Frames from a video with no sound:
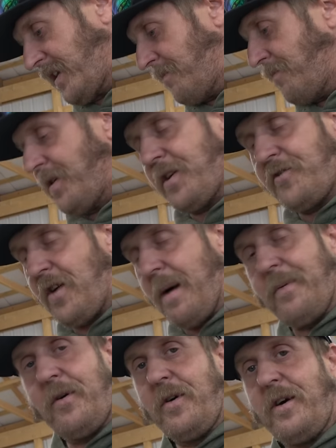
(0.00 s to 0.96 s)
Didn't burn a
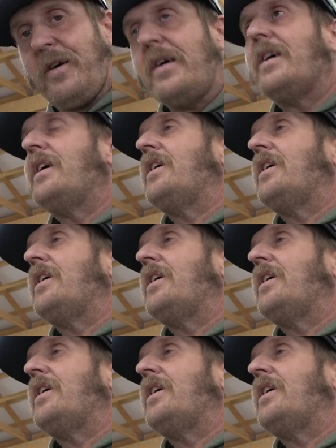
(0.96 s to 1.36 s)
drop of oil.